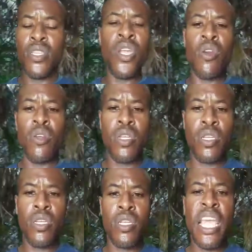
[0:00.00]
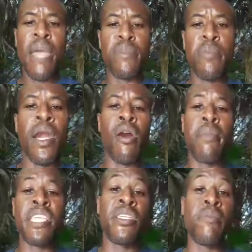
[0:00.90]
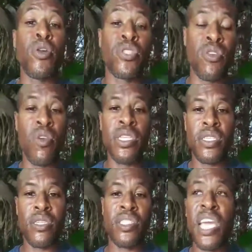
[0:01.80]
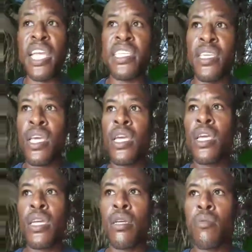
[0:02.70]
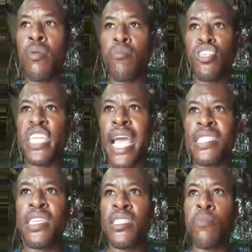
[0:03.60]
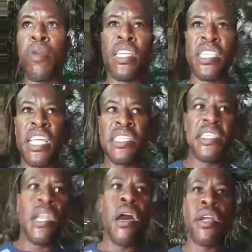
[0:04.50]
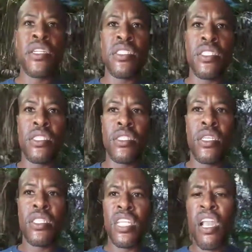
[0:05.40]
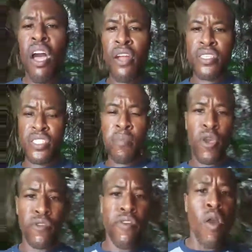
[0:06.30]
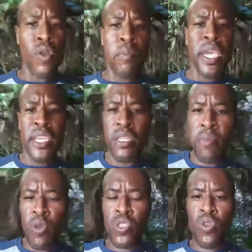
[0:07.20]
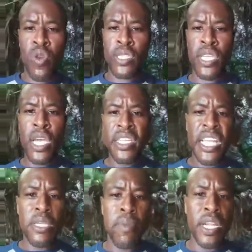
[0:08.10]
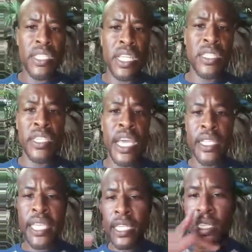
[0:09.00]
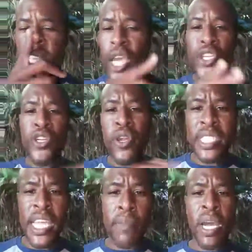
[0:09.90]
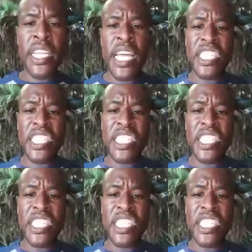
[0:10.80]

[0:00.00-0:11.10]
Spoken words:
No, empty barrel makes the most noise. Society projects this. The person that's the loudest, the most vulgar, making the most noise, that's the person that's gonna get attention. You notice anybody